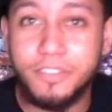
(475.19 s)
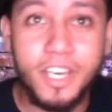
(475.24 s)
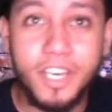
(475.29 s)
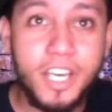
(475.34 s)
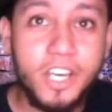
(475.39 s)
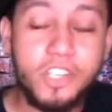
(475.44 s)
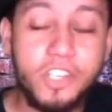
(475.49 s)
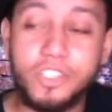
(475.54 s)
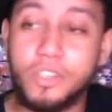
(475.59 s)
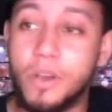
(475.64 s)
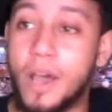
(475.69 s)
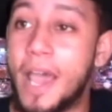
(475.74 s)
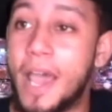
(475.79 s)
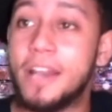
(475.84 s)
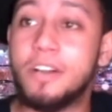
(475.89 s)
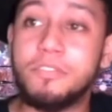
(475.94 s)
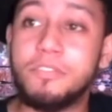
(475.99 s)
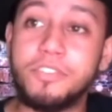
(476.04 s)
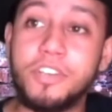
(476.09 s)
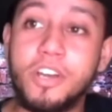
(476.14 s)
Mm-hmm. So I
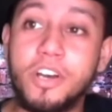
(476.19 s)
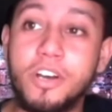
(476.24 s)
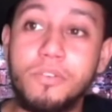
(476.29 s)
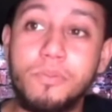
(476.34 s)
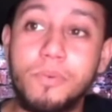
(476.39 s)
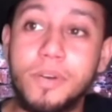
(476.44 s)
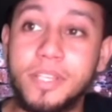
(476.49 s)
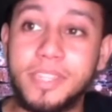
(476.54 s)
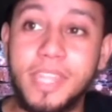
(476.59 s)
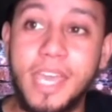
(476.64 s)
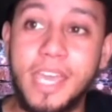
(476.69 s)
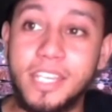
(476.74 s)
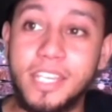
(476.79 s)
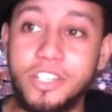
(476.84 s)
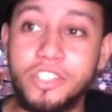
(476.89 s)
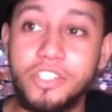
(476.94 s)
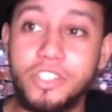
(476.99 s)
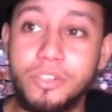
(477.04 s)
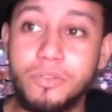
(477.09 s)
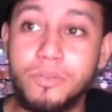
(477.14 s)
don't know what that
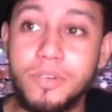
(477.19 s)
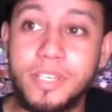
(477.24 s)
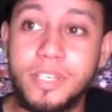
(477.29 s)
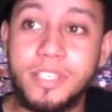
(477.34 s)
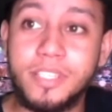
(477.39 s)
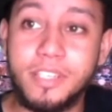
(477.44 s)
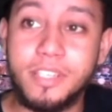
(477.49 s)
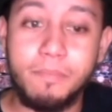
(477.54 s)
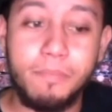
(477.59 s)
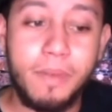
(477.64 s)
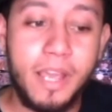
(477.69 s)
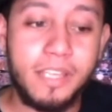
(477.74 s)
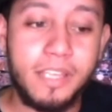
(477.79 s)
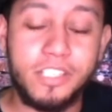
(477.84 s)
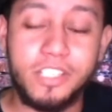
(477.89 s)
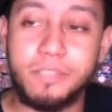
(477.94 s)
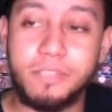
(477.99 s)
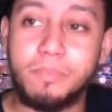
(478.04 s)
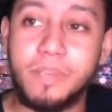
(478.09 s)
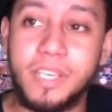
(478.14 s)
issue is. It might
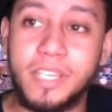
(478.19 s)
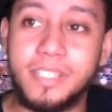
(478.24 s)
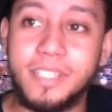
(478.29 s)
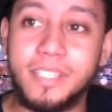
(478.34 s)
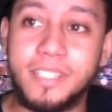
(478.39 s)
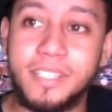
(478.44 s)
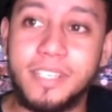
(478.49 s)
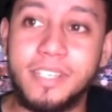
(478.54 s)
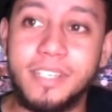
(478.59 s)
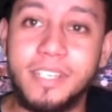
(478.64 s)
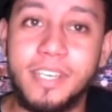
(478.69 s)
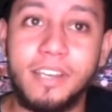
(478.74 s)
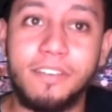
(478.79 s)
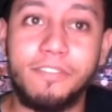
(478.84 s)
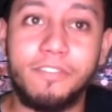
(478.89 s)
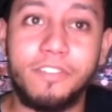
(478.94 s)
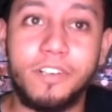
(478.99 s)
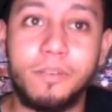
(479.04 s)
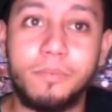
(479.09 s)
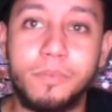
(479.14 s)
just be a disconnect
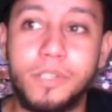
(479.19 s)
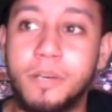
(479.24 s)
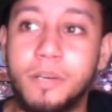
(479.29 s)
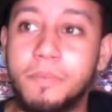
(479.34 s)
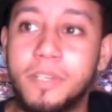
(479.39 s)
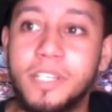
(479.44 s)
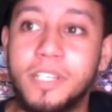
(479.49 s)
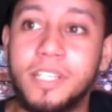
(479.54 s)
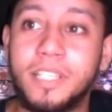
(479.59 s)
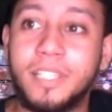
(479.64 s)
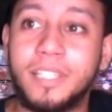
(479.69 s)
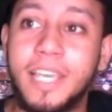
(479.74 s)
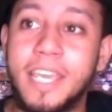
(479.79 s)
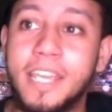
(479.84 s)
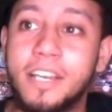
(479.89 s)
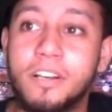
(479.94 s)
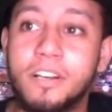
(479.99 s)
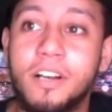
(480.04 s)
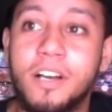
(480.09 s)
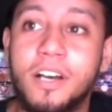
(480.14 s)
from coming in
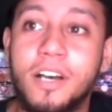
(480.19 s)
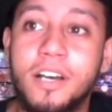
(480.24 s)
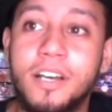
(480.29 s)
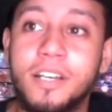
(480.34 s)
later on